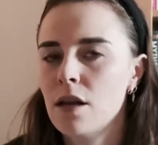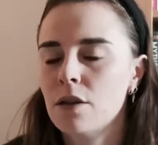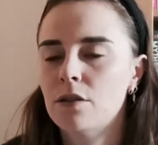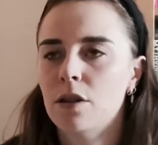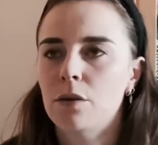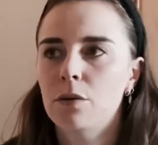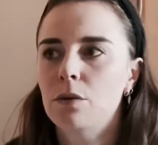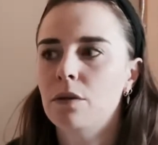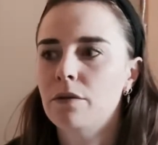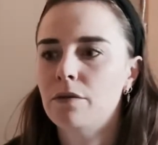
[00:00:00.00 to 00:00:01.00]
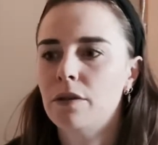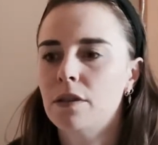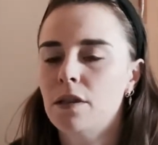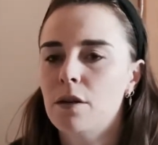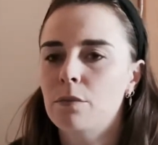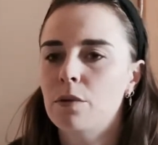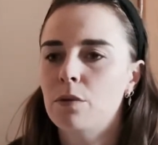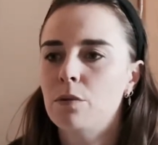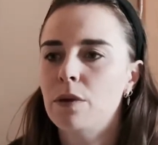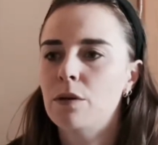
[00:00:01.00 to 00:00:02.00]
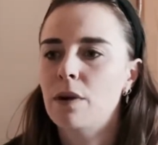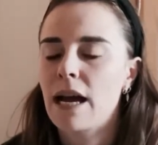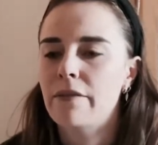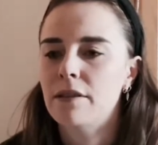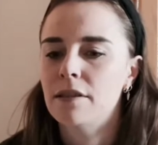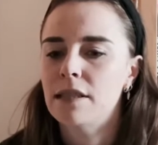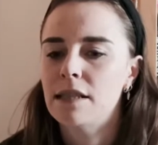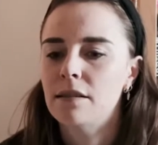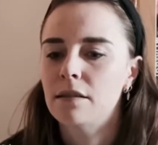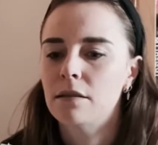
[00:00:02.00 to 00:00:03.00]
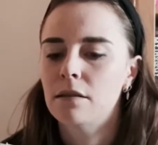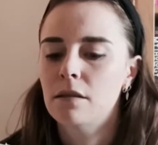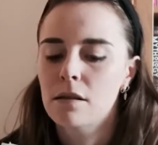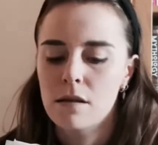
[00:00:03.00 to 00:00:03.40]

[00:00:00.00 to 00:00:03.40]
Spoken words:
So for example, we all have a season